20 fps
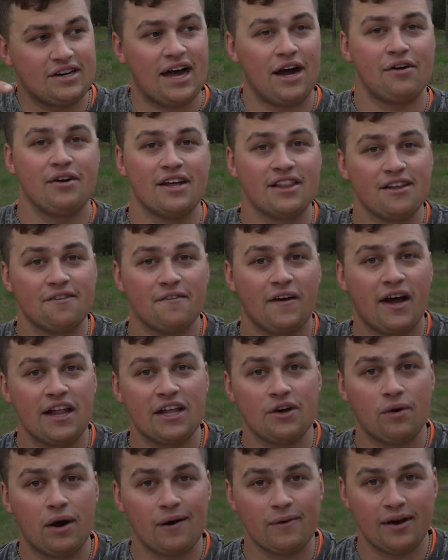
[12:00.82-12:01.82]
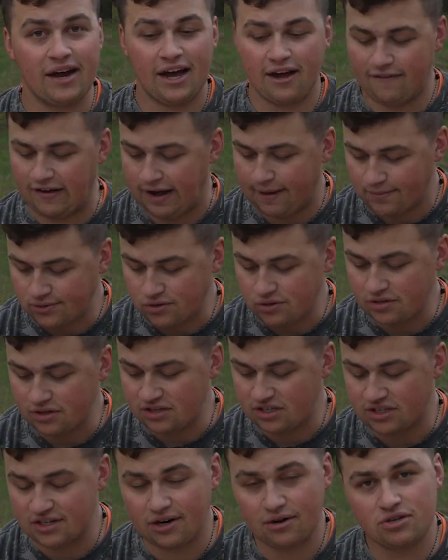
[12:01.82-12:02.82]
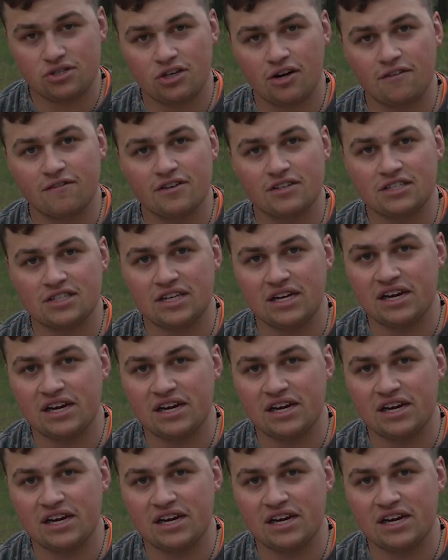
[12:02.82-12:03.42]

down in the valley where we have absolutely zero service.